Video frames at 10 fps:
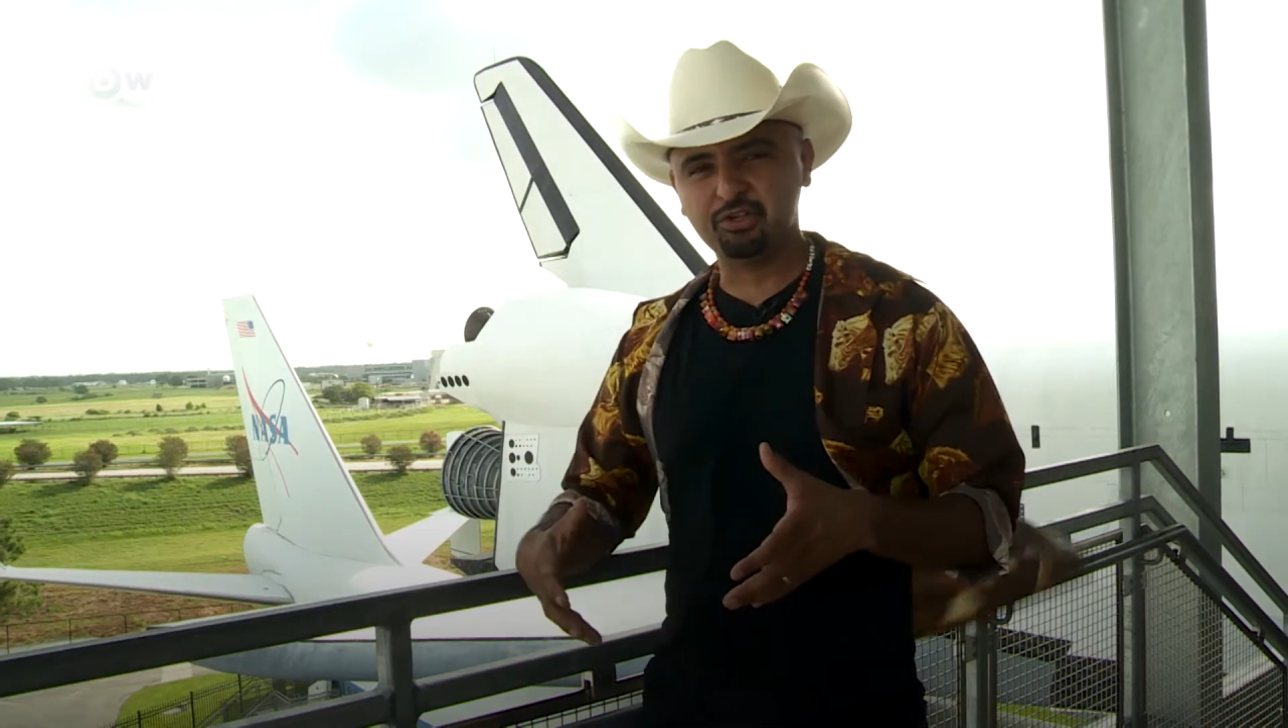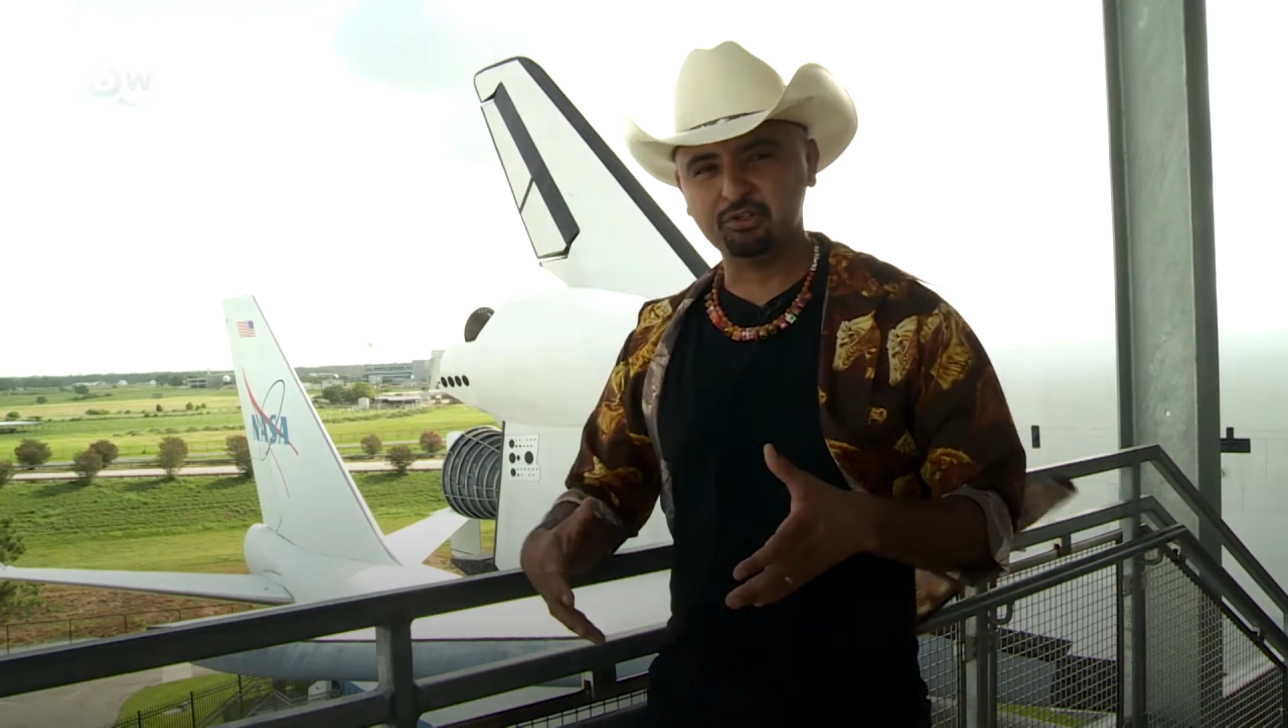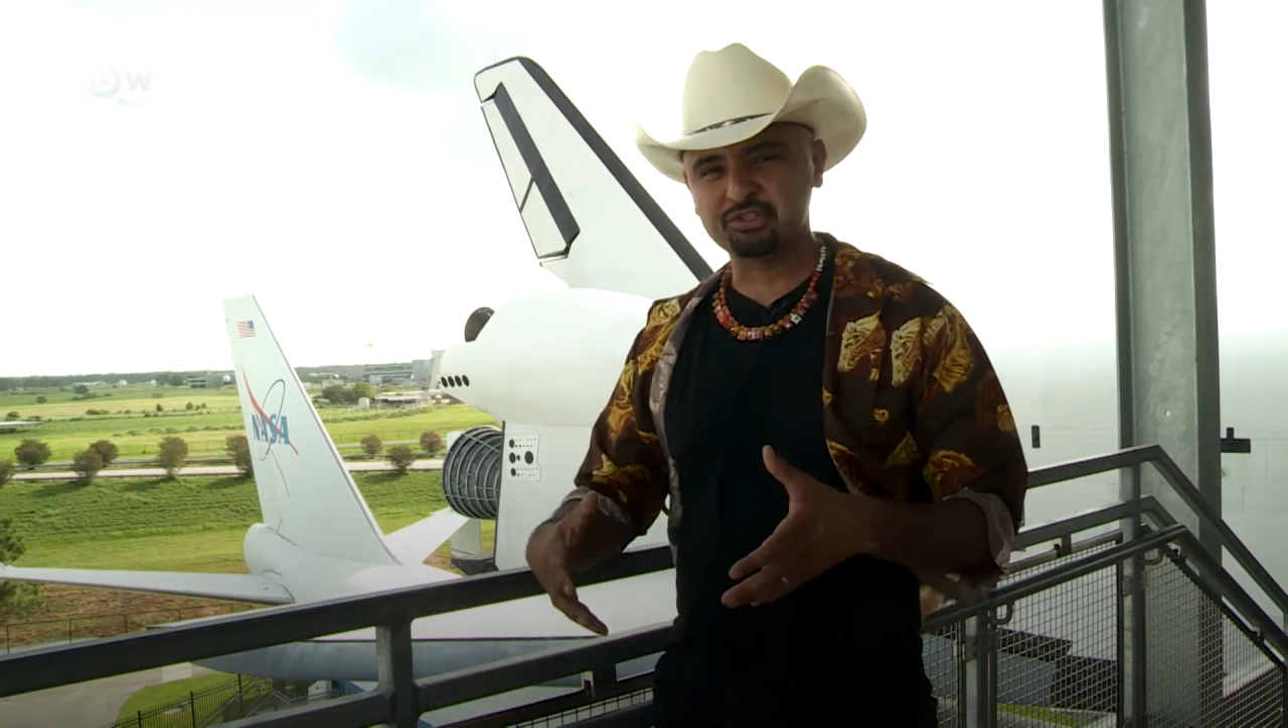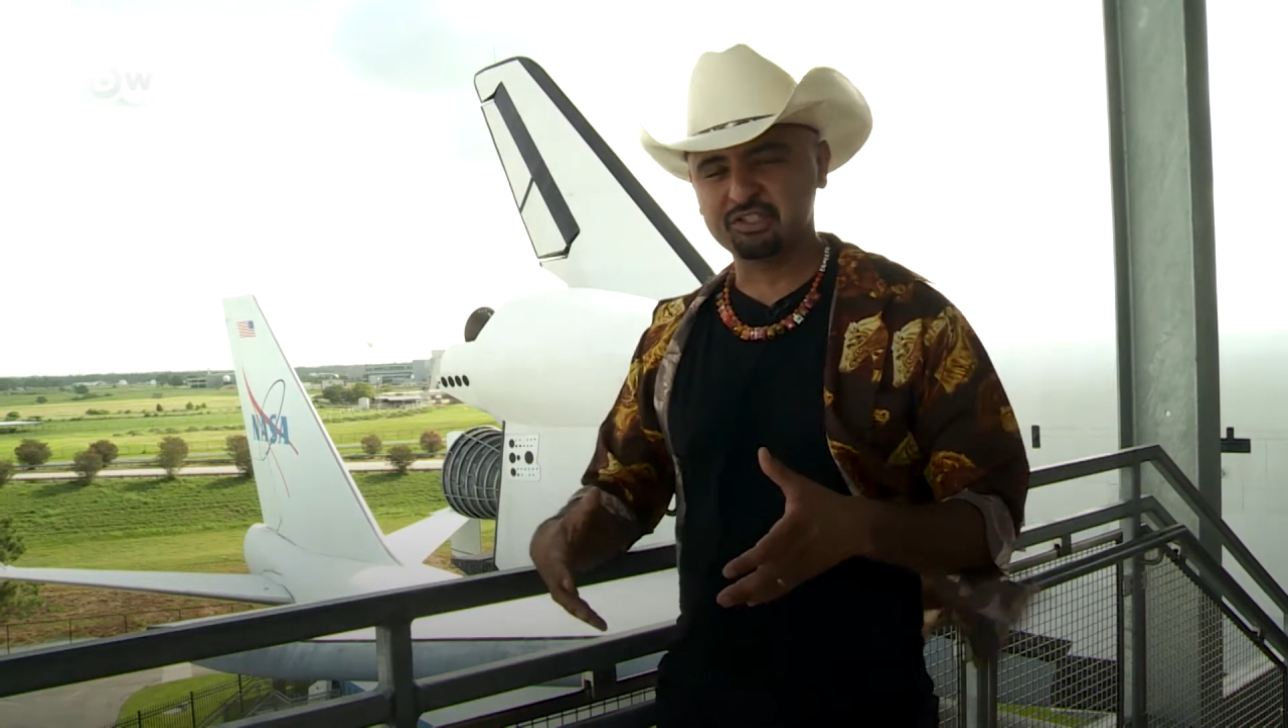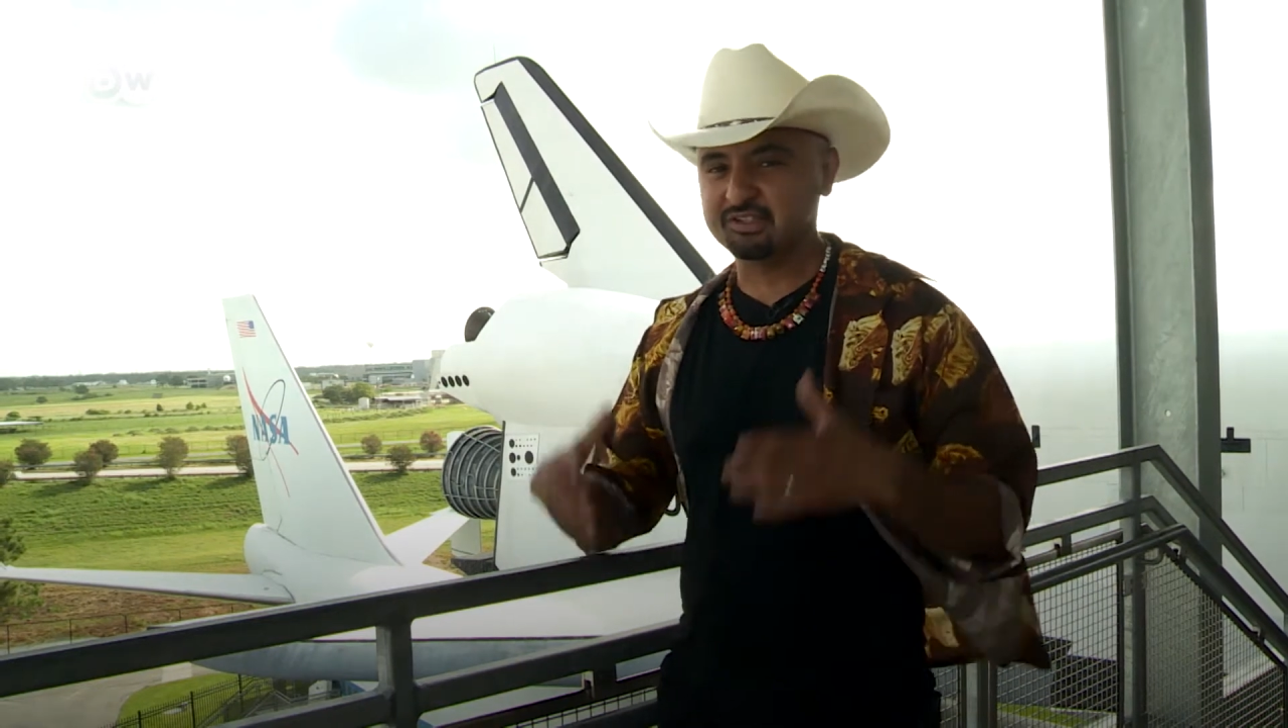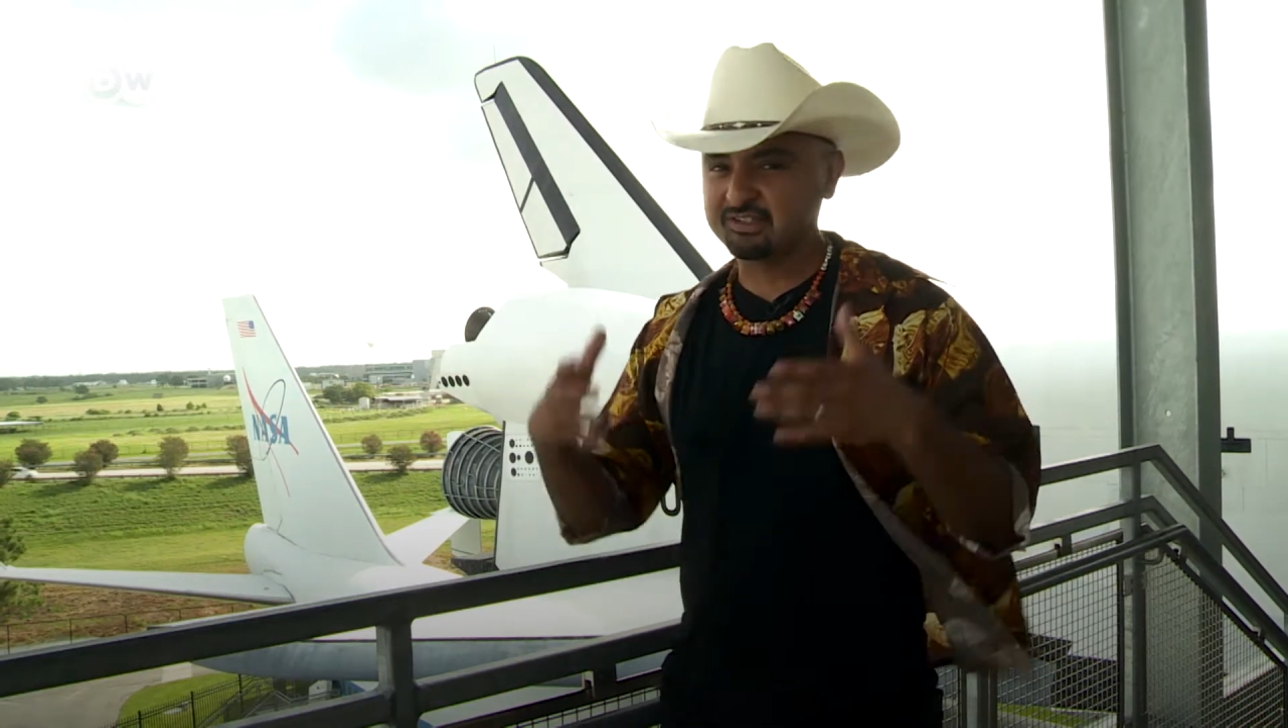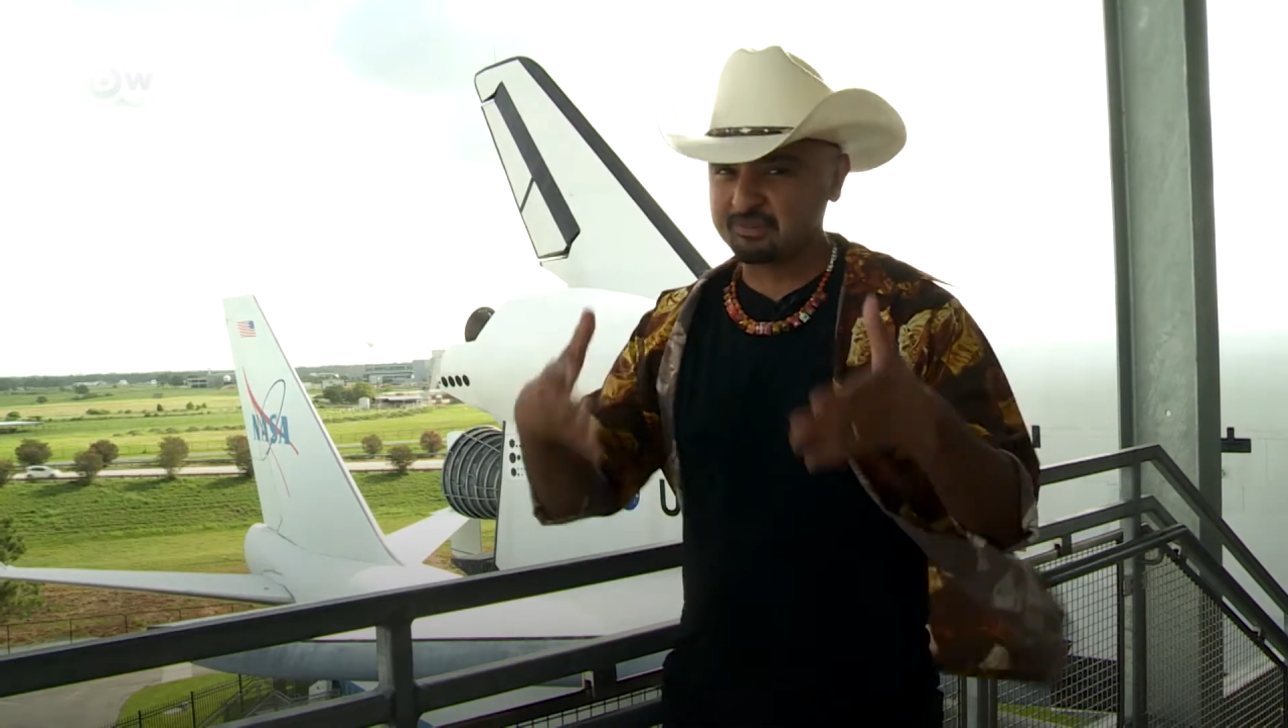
Houston,